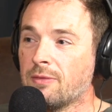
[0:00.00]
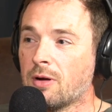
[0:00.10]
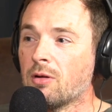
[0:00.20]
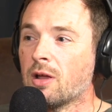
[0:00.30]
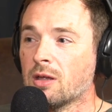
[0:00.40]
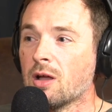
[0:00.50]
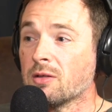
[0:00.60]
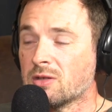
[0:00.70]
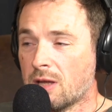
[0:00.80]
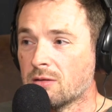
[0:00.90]
It felt like I
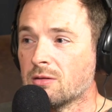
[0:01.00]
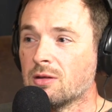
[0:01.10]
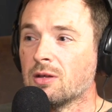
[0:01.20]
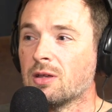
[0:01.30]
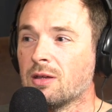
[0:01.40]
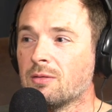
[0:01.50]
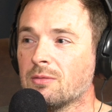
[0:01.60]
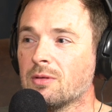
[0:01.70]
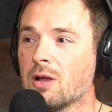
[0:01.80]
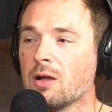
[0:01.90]
said that it,
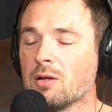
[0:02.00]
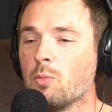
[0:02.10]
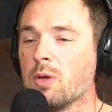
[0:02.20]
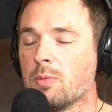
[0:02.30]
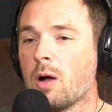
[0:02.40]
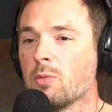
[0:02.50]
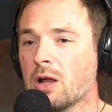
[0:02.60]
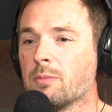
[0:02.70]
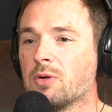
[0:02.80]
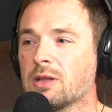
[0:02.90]
and I would
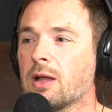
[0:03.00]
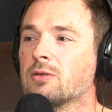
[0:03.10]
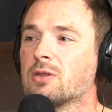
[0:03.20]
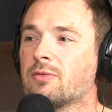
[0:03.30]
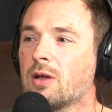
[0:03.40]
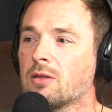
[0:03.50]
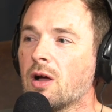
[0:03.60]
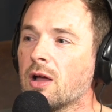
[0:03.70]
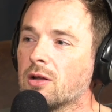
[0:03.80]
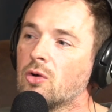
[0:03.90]
kind of put it down to the fact that
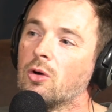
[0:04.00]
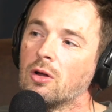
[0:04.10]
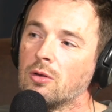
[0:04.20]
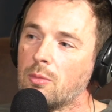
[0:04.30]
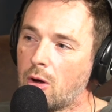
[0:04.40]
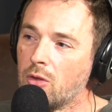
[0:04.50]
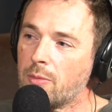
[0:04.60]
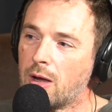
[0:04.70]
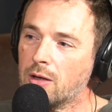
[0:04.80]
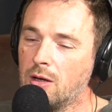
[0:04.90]
I had a coil on the back.